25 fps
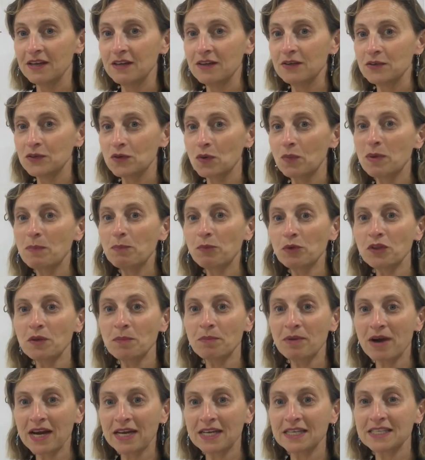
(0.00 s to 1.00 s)
So we put the
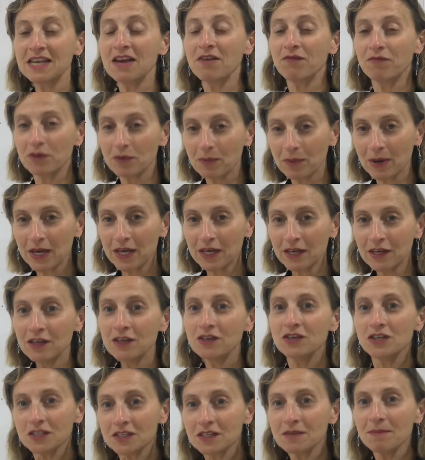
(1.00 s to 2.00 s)
brackets everywhere
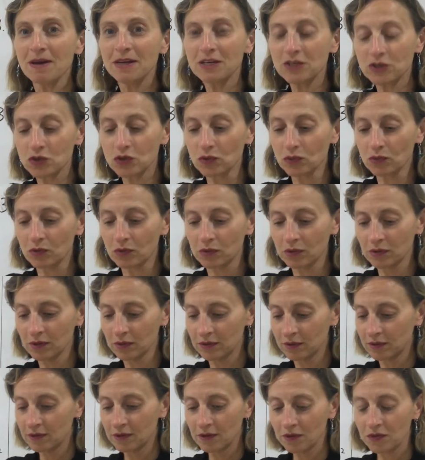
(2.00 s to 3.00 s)
just to make sure
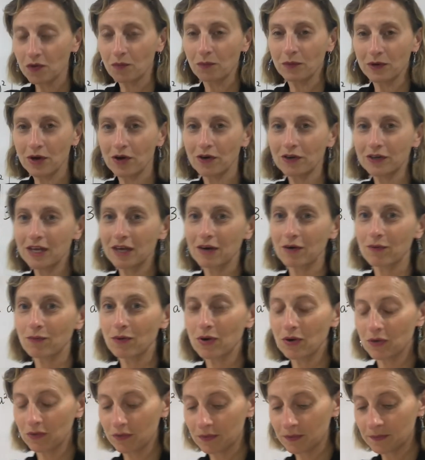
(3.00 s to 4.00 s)
that we don't get it
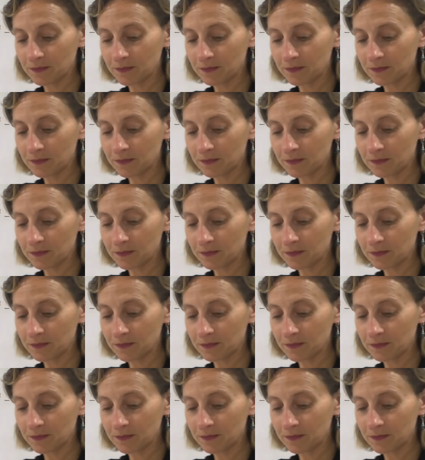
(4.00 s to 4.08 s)
wrong.